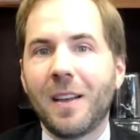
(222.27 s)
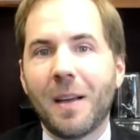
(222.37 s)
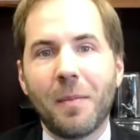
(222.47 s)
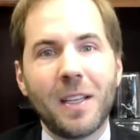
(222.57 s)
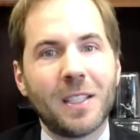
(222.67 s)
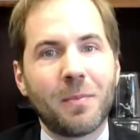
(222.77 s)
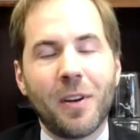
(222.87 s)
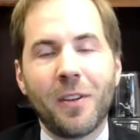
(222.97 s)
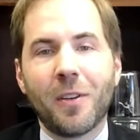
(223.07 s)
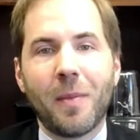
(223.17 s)
May just put
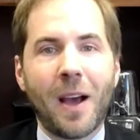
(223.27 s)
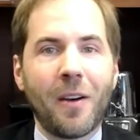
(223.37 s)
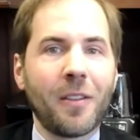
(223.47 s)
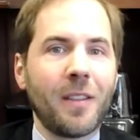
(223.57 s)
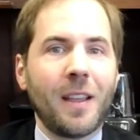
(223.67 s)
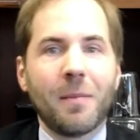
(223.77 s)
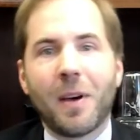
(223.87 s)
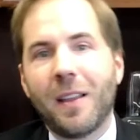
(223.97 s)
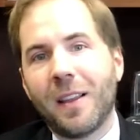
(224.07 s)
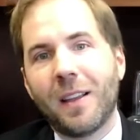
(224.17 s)
it in their mouth, and
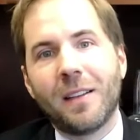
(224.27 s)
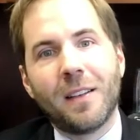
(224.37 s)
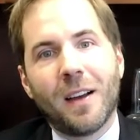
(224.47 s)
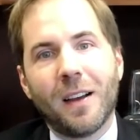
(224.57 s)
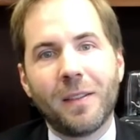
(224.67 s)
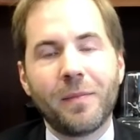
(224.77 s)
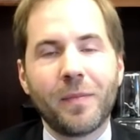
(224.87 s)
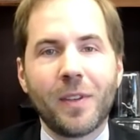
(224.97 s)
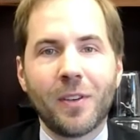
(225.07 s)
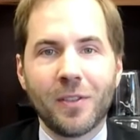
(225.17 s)
by then
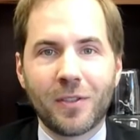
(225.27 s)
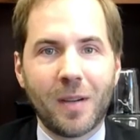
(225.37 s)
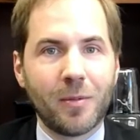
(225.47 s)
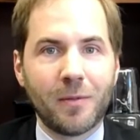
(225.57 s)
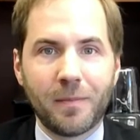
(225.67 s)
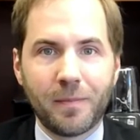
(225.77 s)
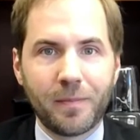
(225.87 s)
you're in trouble.